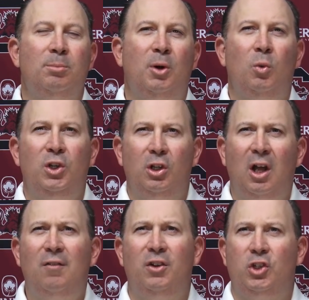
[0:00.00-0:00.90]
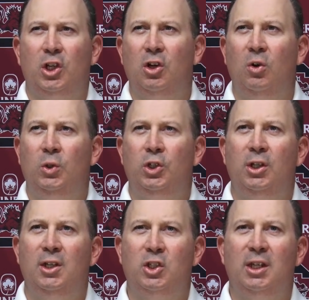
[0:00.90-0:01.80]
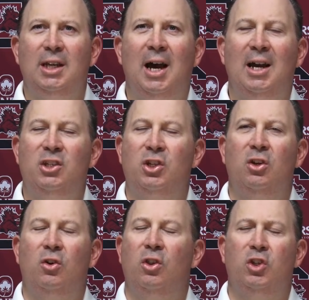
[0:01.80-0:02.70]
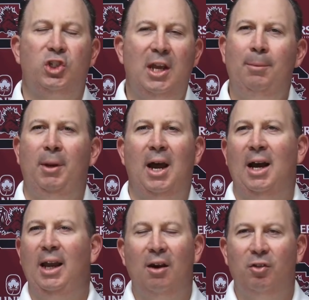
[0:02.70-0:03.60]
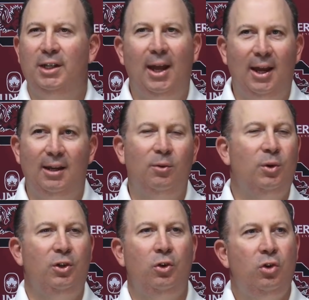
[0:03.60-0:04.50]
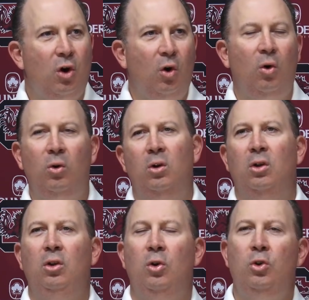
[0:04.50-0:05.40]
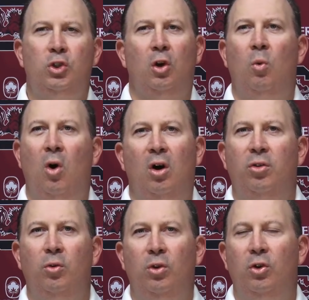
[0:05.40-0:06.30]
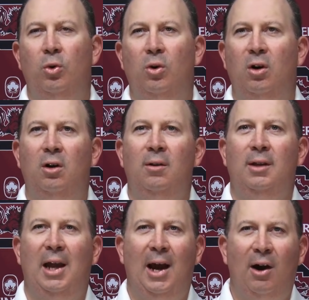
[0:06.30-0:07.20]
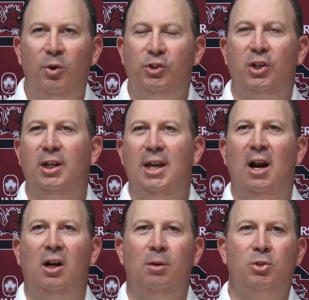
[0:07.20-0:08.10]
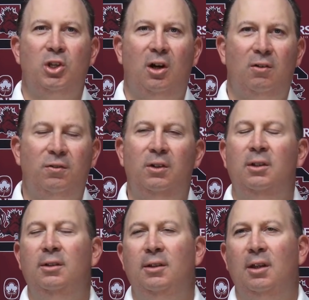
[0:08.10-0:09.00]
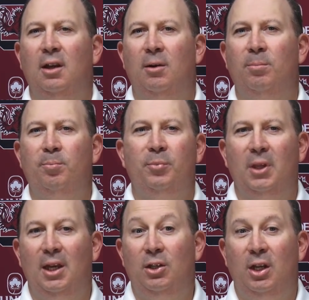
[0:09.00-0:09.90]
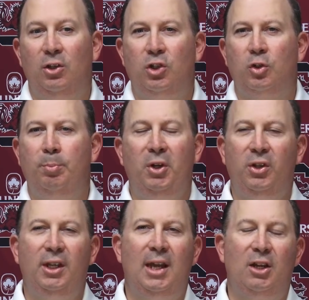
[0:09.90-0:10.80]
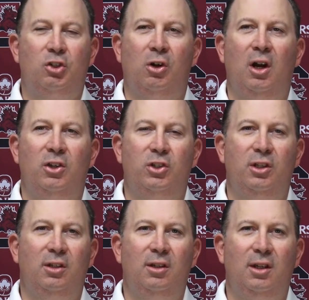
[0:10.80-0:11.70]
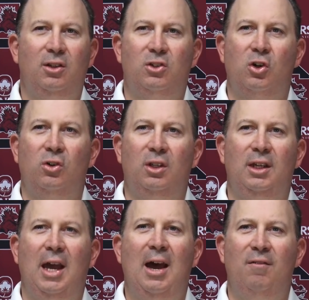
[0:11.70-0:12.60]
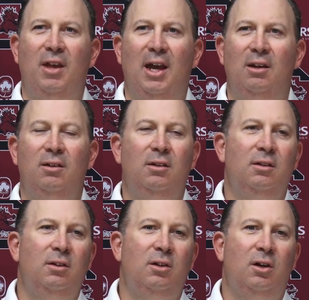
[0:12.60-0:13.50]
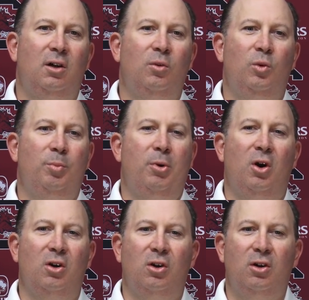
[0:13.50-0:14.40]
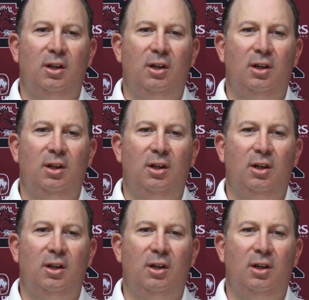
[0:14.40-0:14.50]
But what you love as a coach is the guys that are the same guy every day. When you know who's going to walk through the door, how he's going to carry himself, and just building that trust, and certainly have that with Parker,